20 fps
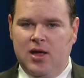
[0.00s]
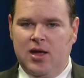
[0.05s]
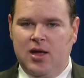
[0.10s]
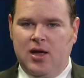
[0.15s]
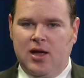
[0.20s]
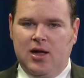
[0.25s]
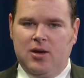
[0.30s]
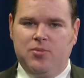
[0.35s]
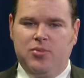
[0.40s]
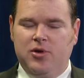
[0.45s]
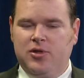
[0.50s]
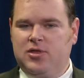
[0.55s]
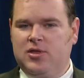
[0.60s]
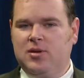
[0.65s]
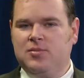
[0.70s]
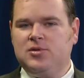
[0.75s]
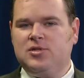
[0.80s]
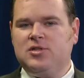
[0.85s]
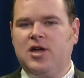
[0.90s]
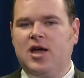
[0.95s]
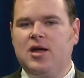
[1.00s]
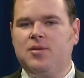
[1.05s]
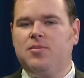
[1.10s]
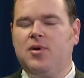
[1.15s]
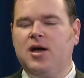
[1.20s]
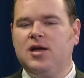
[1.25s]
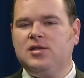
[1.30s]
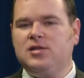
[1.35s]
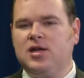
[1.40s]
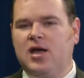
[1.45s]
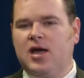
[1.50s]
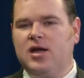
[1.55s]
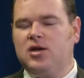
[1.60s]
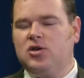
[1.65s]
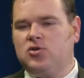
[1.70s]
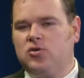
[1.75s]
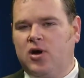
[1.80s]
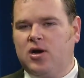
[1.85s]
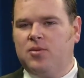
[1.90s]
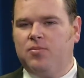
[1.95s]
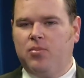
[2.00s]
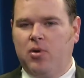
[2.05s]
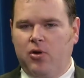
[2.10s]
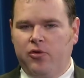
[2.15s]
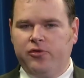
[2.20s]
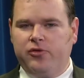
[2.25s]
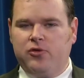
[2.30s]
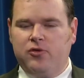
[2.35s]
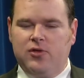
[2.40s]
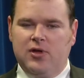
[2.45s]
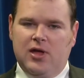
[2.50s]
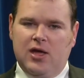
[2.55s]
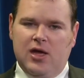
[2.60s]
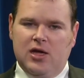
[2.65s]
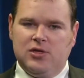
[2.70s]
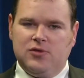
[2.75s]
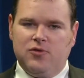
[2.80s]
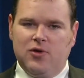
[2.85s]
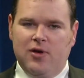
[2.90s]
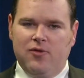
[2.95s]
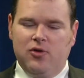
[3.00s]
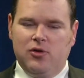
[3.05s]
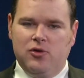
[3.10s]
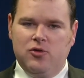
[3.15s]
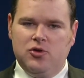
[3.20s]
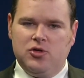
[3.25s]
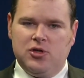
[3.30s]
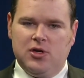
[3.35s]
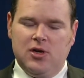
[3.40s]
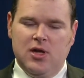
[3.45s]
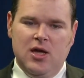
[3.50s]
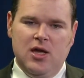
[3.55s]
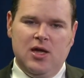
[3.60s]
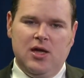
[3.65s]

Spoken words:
and put them side by side to try to bolster the case for evolution.